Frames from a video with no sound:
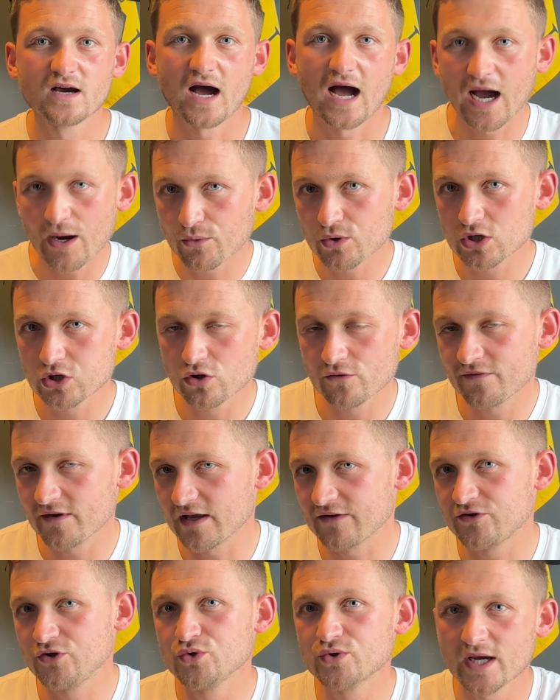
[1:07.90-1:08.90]
I would love it
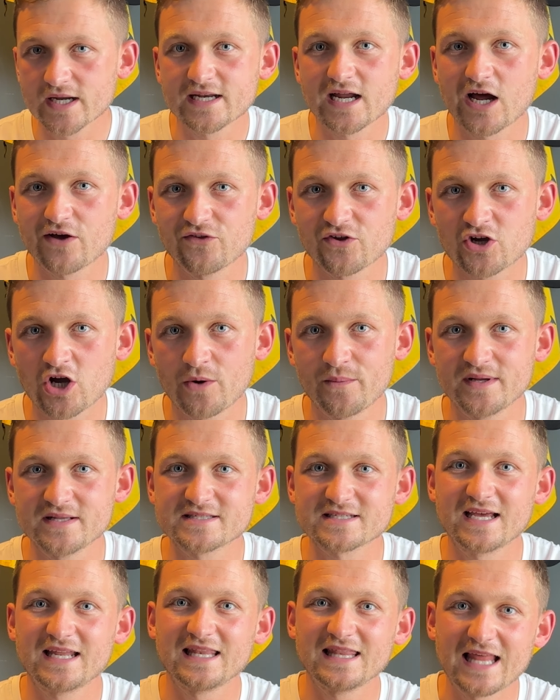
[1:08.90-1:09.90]
if you get down in the
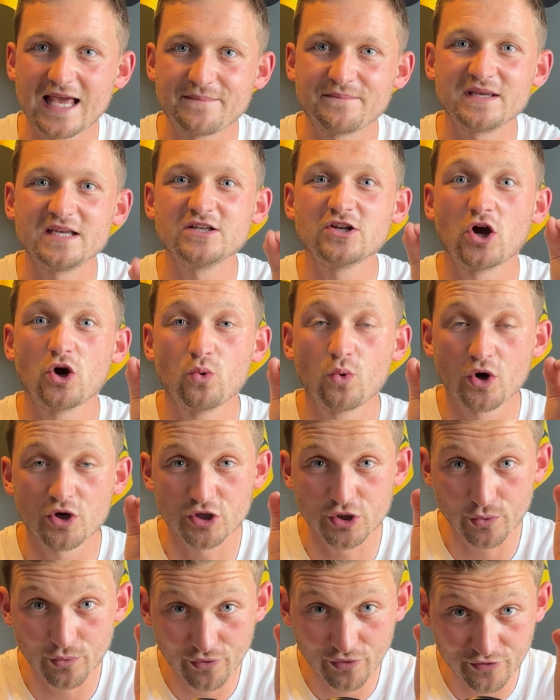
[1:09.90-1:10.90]
comments and let me know what
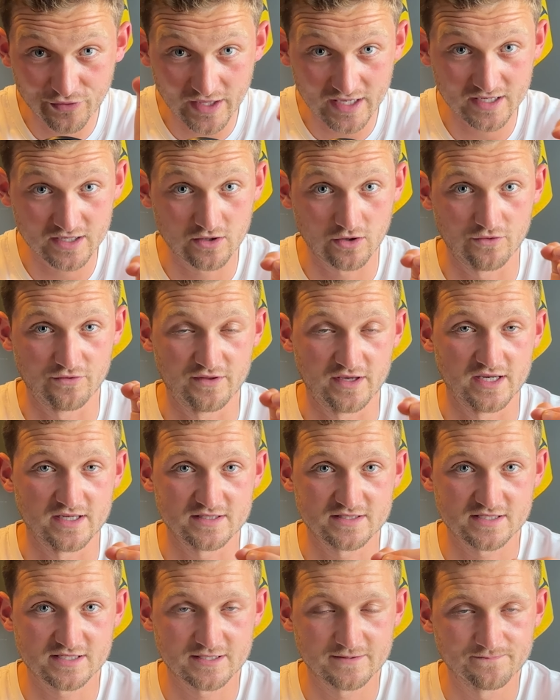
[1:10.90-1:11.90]
you think on
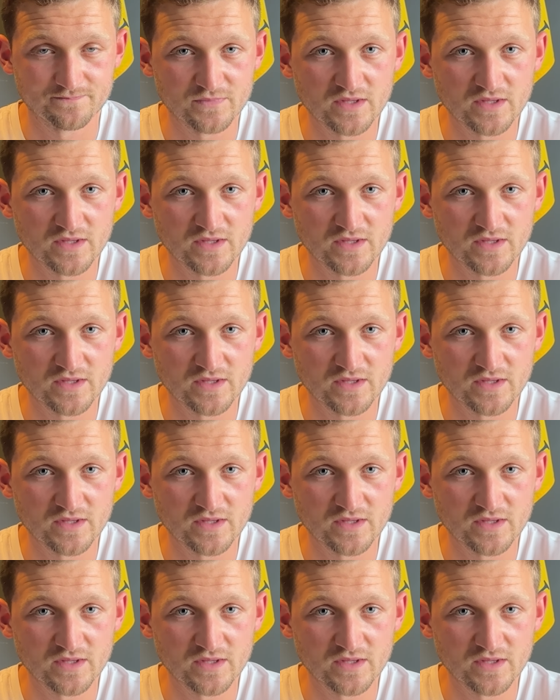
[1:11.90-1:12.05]
this.